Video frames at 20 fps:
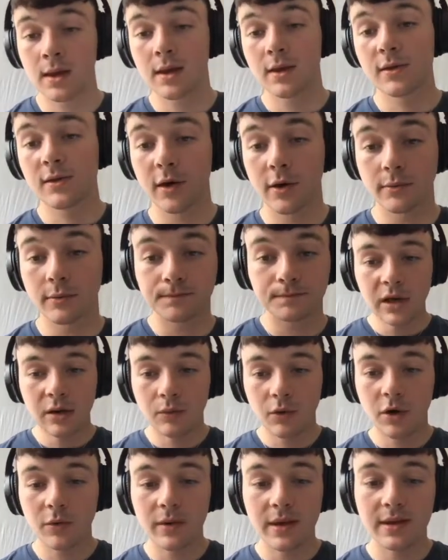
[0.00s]
So
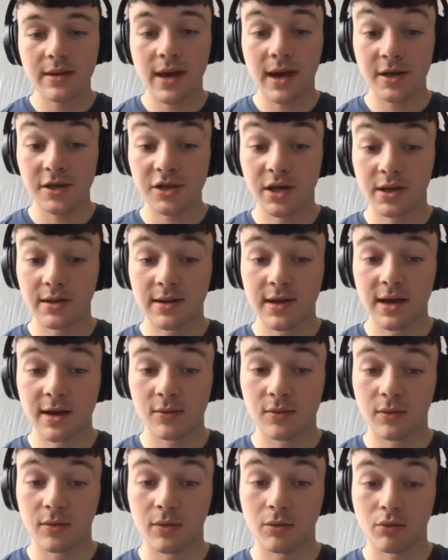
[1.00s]
what we actually did
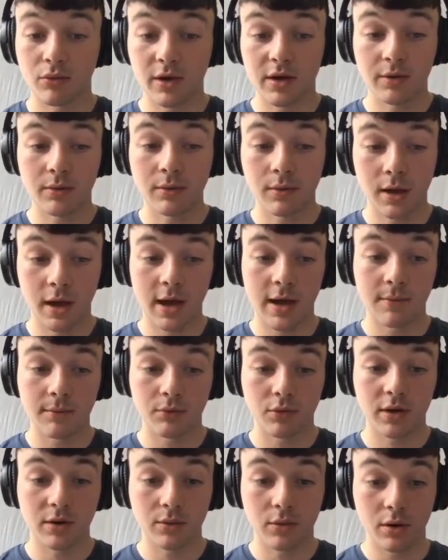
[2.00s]
is we
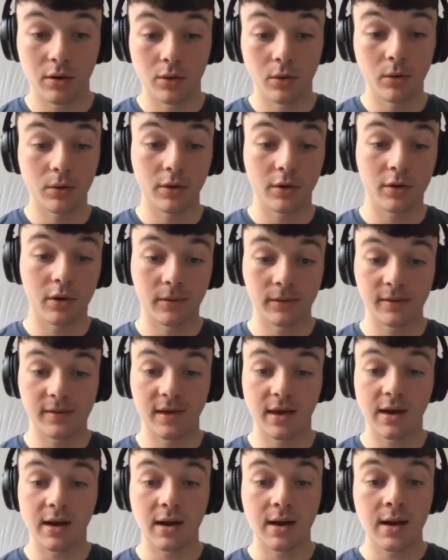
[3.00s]
rewrote all the
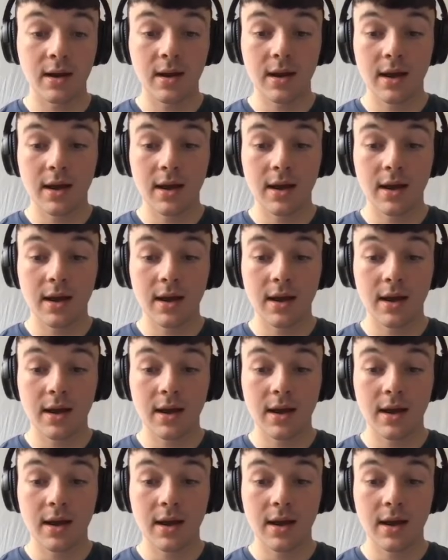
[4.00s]
content.